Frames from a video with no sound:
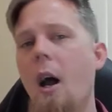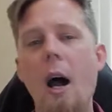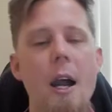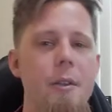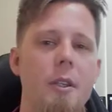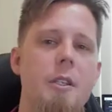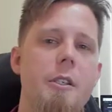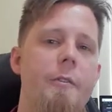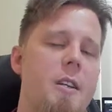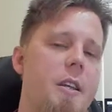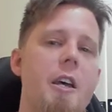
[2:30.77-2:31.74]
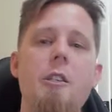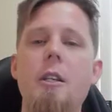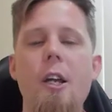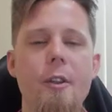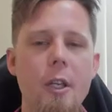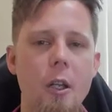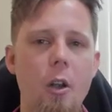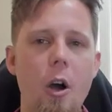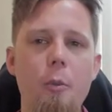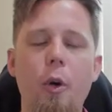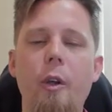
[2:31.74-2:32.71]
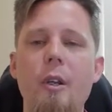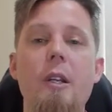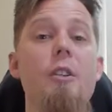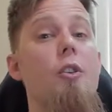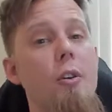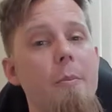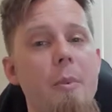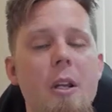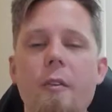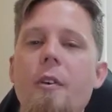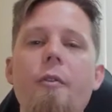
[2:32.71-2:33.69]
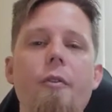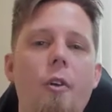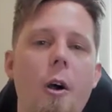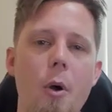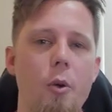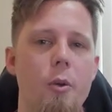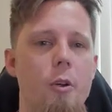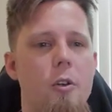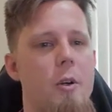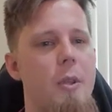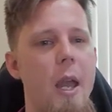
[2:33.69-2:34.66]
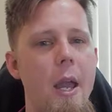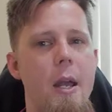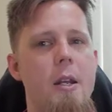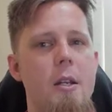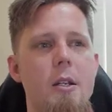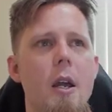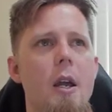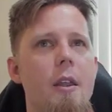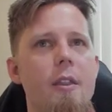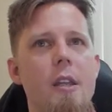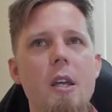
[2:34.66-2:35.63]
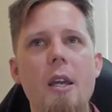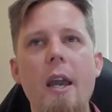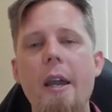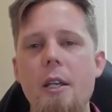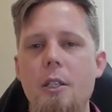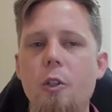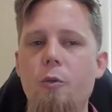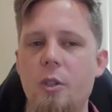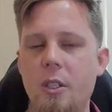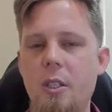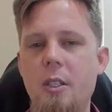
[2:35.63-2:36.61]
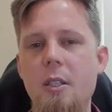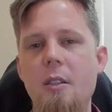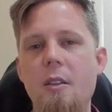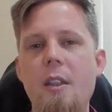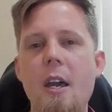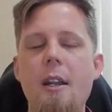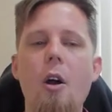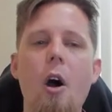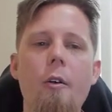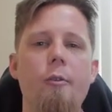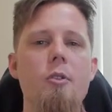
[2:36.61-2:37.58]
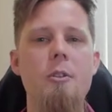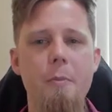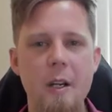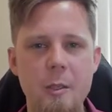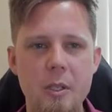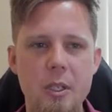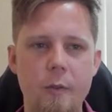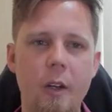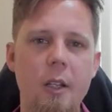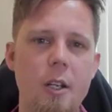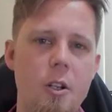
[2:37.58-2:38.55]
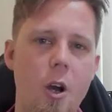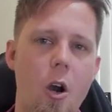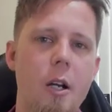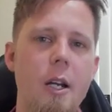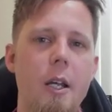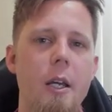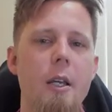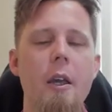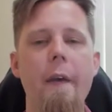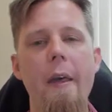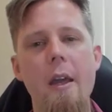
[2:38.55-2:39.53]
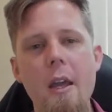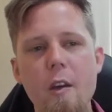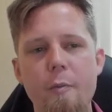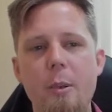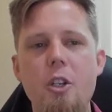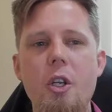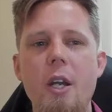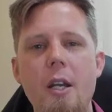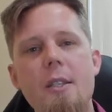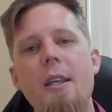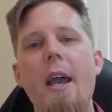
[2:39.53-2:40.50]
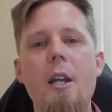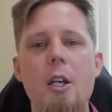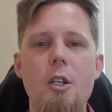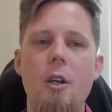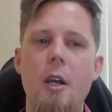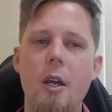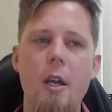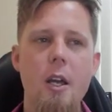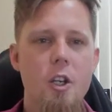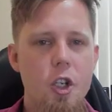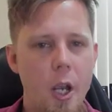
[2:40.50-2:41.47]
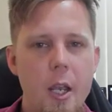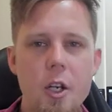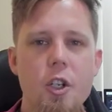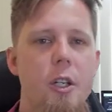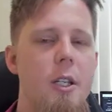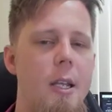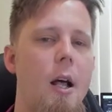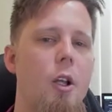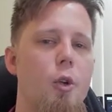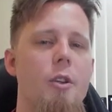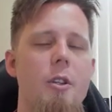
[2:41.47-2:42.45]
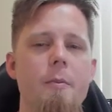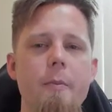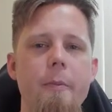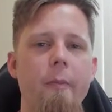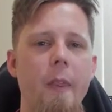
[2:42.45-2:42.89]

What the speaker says: I think this is fantastic. I think a lot more communities could benefit from Odocrypt and the ASIC resistance that it offers by specifically targeting FPGAs and changing its algorithm